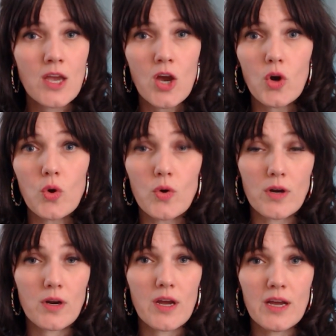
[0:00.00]

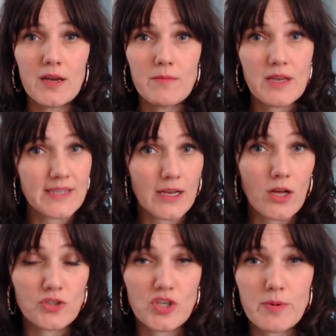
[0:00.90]
or a
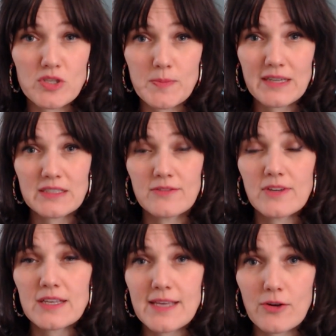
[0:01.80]
psychology perspective,
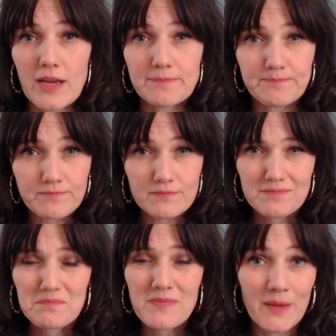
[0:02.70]
etc.
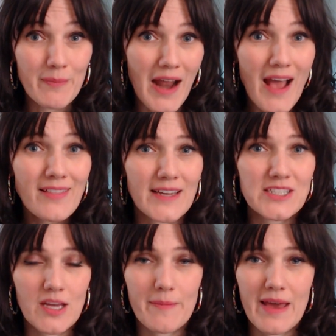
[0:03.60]
But I like to
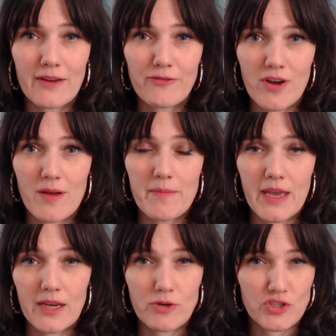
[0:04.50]
come at it from a
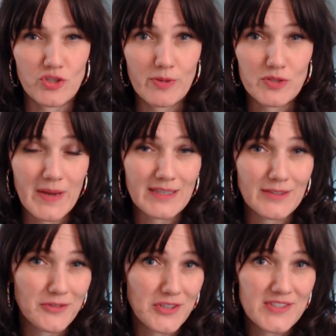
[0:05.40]
Christian perspective,
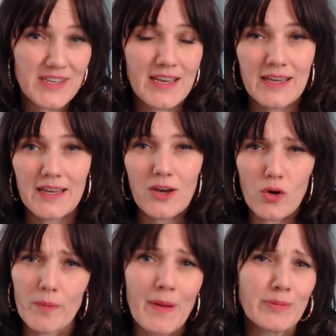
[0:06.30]
or a
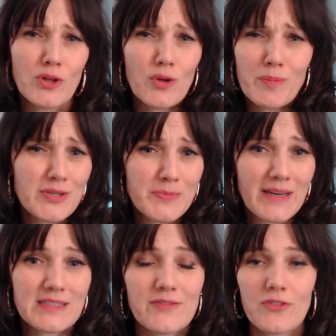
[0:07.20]
biblical
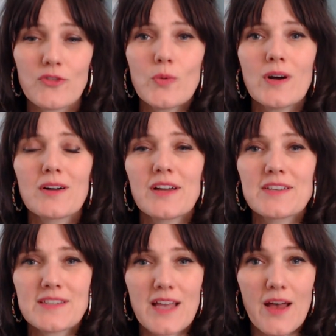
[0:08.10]
perspective, if you will,
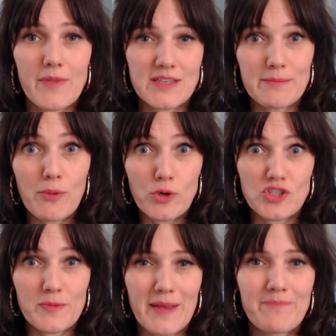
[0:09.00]
because that's important
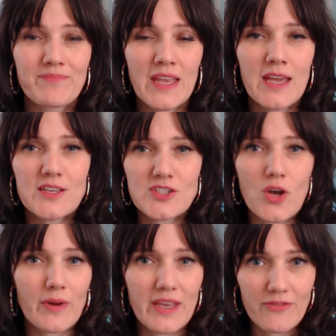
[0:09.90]
to me.
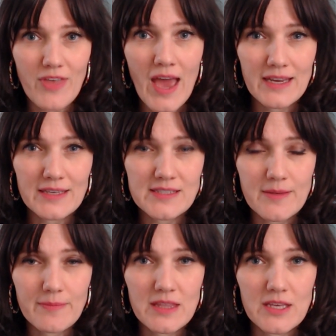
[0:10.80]
So if that is
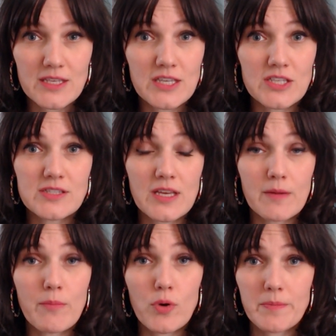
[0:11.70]
something that is an
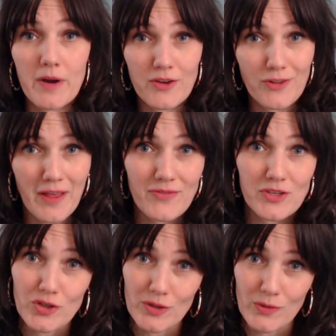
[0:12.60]
important part of your life, then
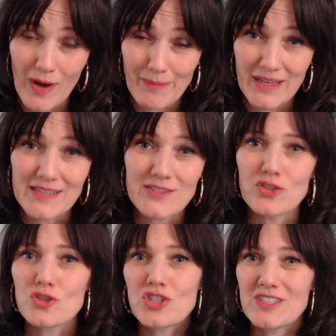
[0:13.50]
you're in the right place, and you
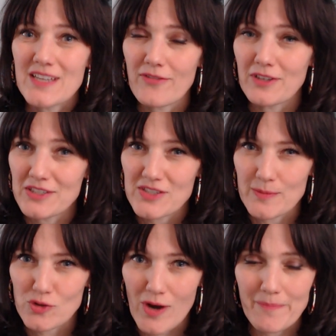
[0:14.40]
should definitely
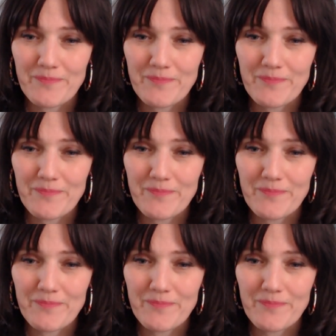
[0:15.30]
subscribe.